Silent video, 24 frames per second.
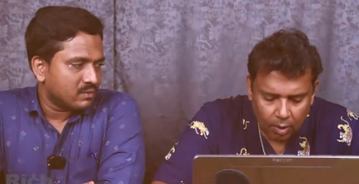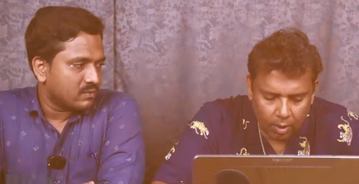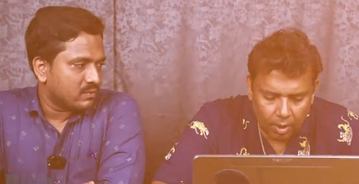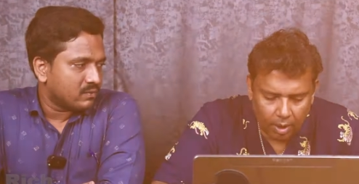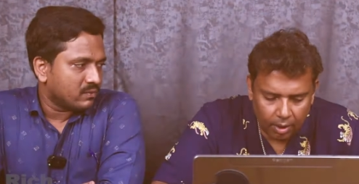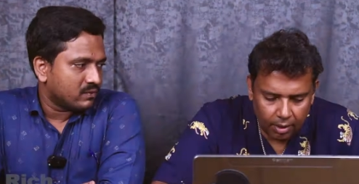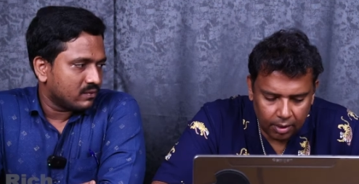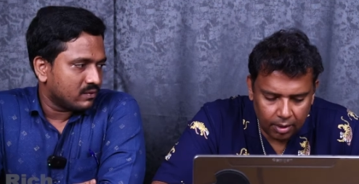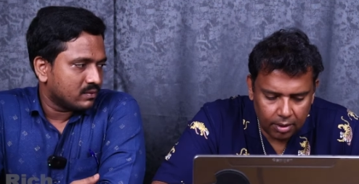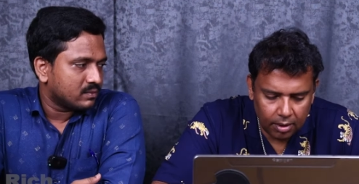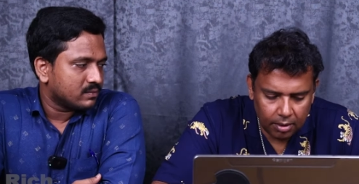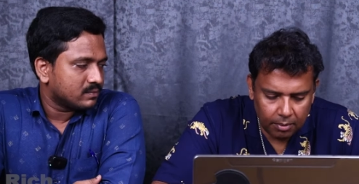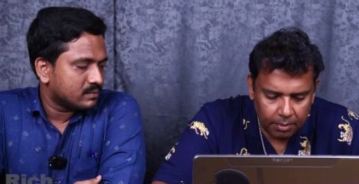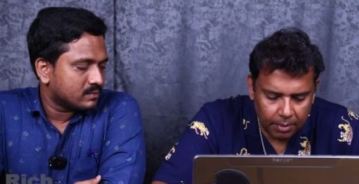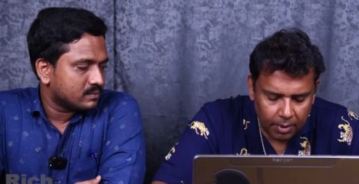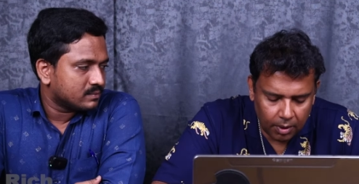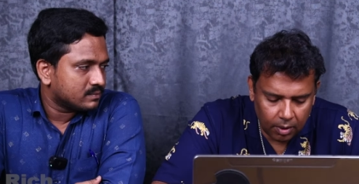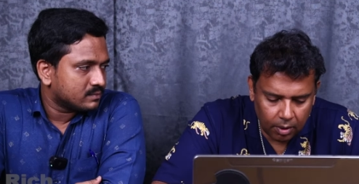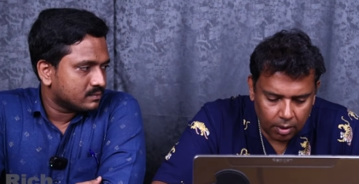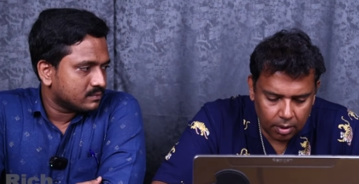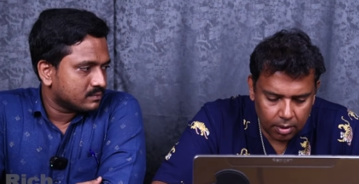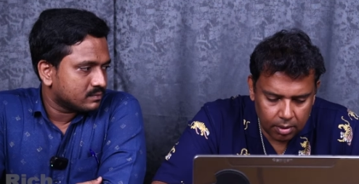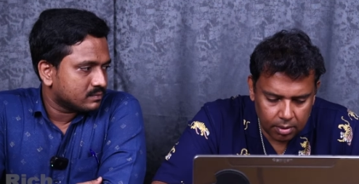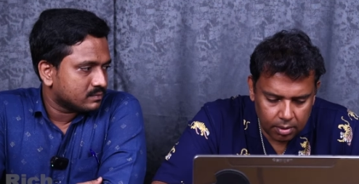Speaker 1: Okay, this is
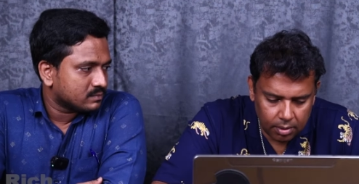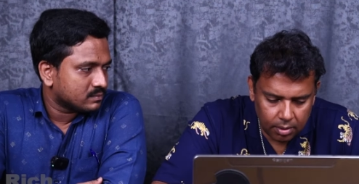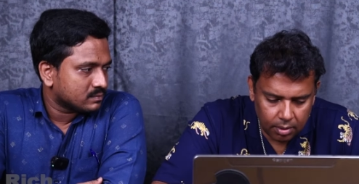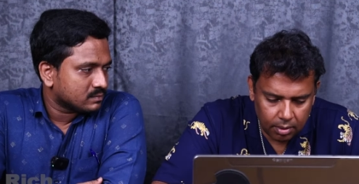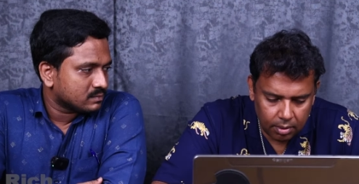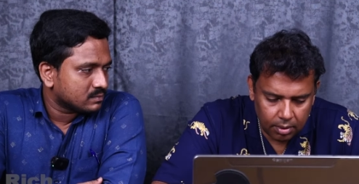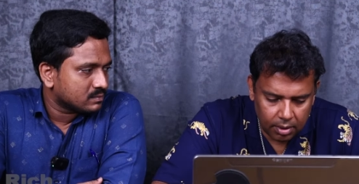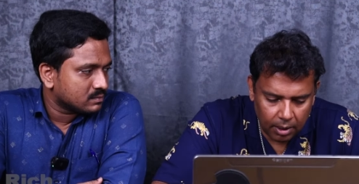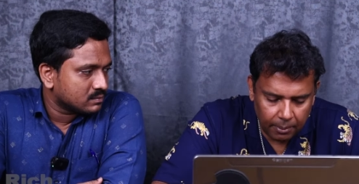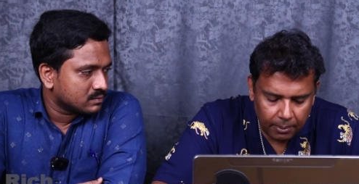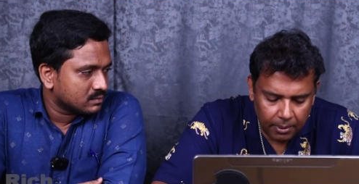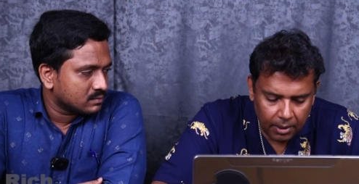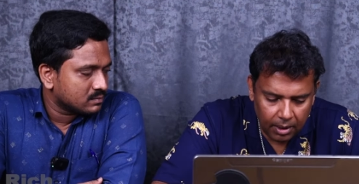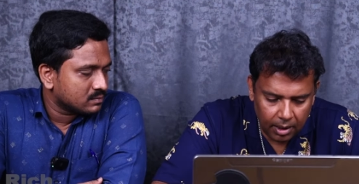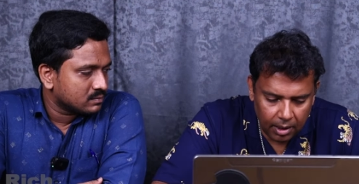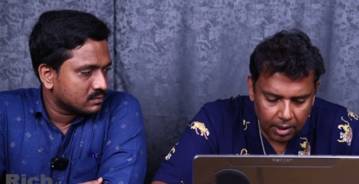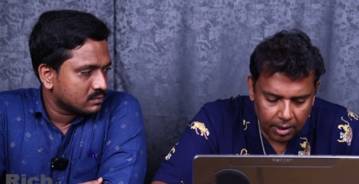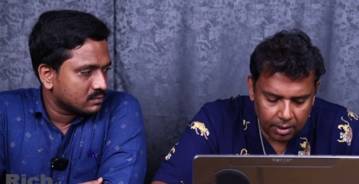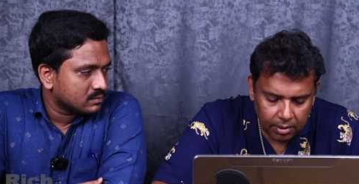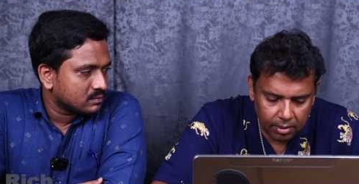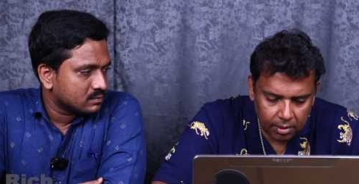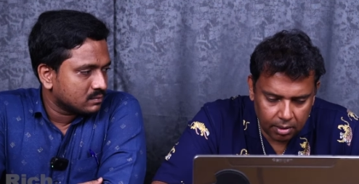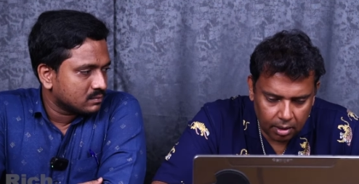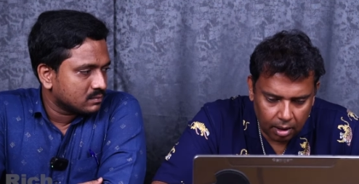because SEBI
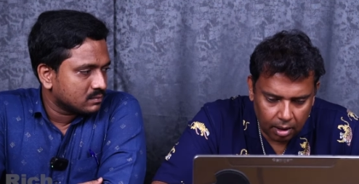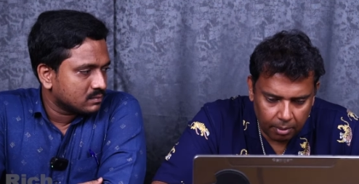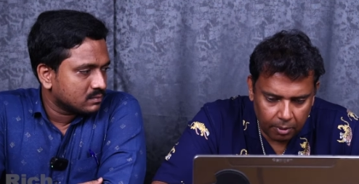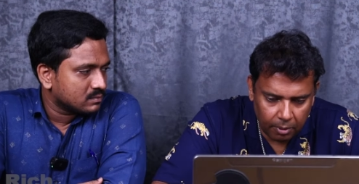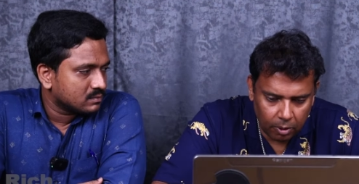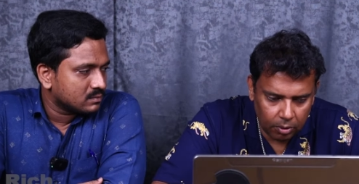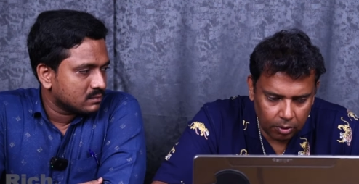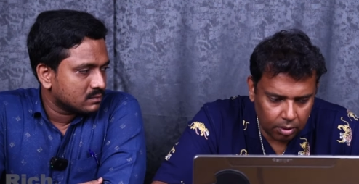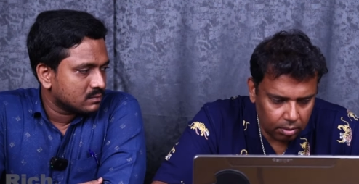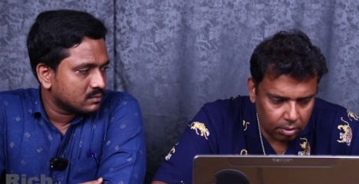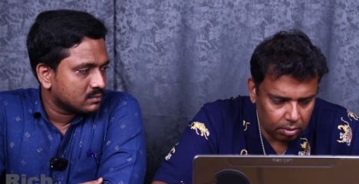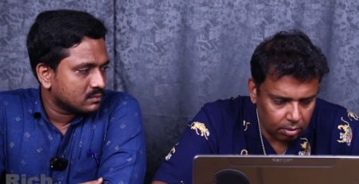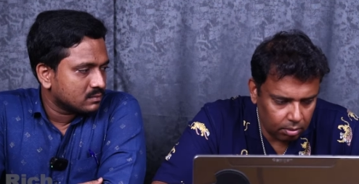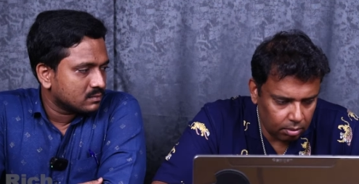has come out